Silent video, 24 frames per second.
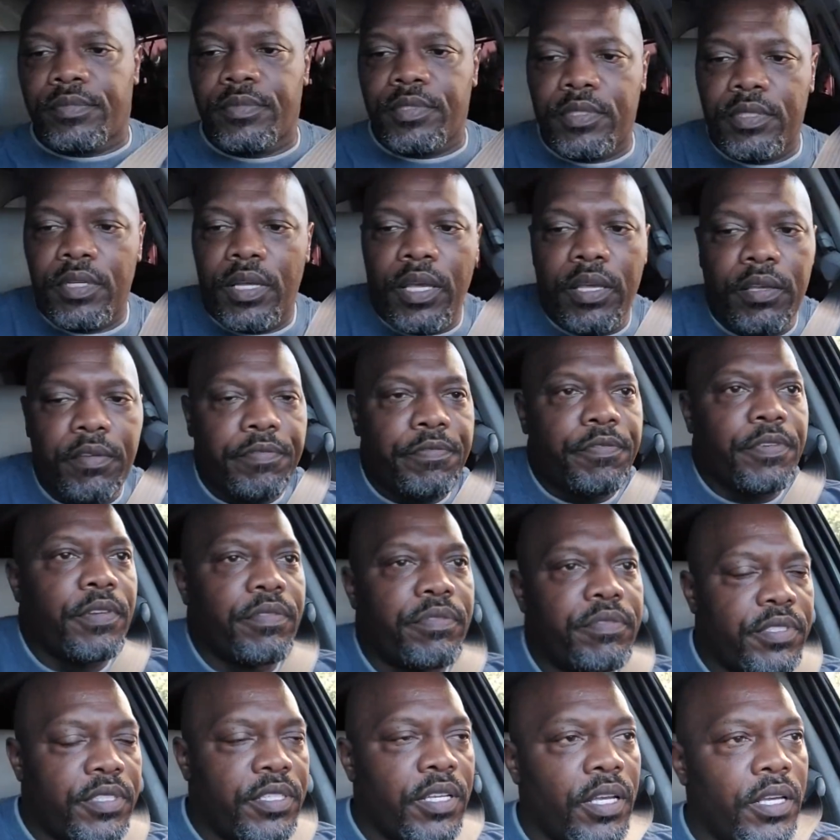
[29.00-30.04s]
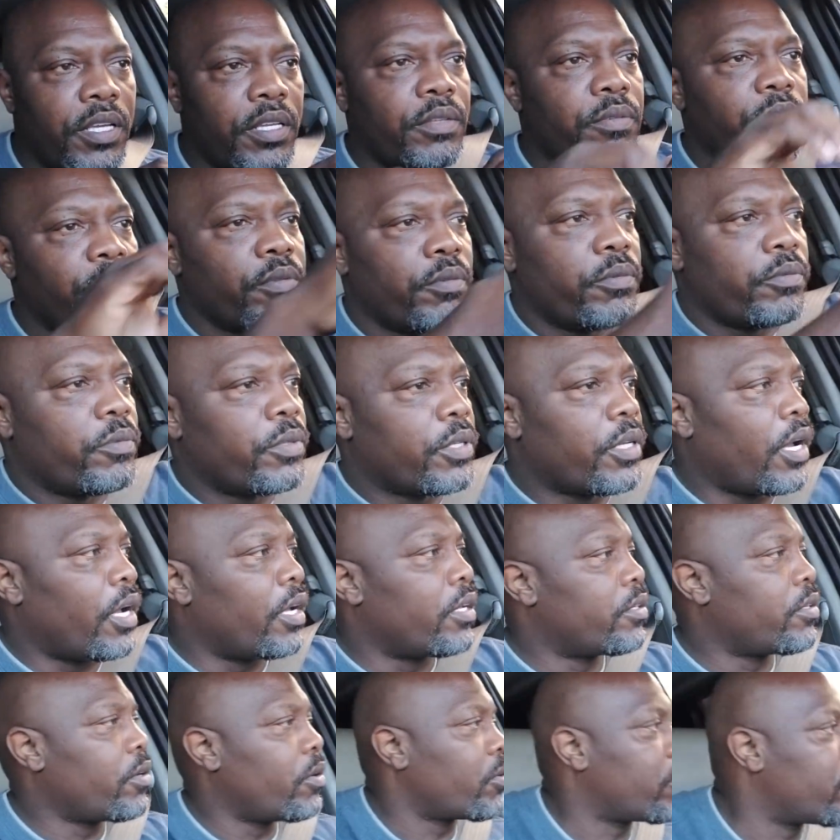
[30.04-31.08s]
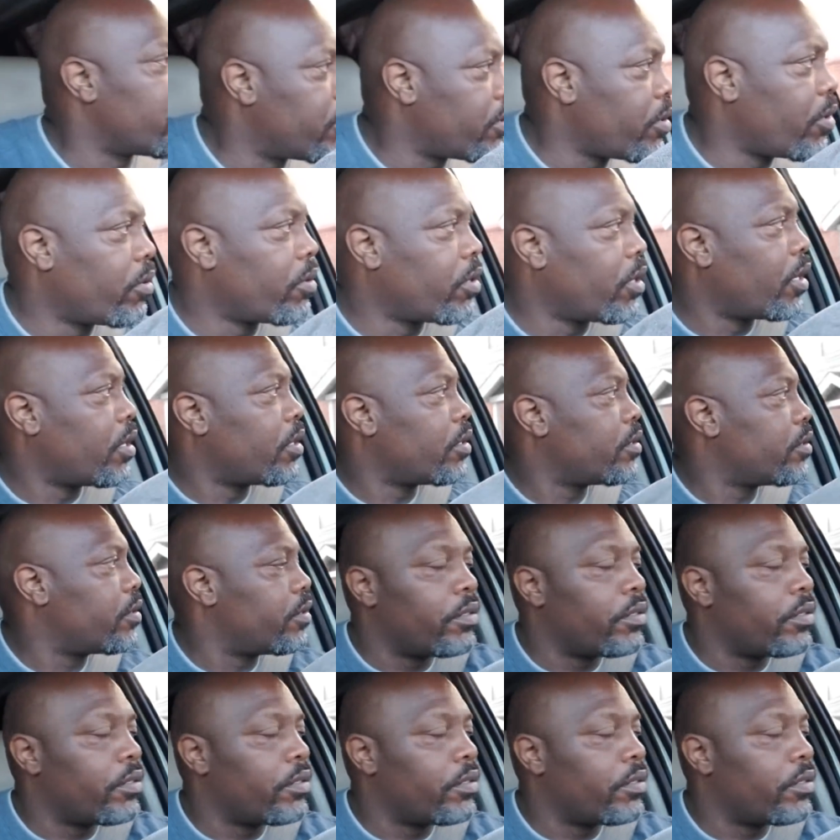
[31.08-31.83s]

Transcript: 8:15, we got a Dunkin' Donut.